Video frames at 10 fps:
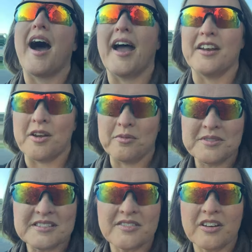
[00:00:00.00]
I know it
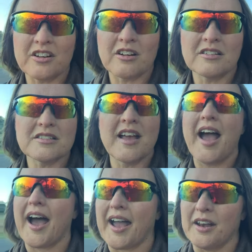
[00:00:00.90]
was difficult,
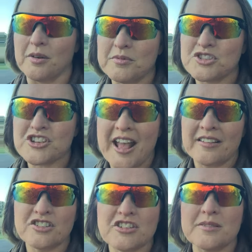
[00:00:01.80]
I know it was
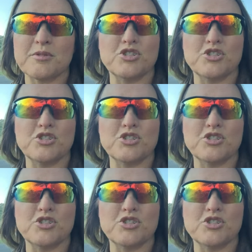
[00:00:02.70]
challenging,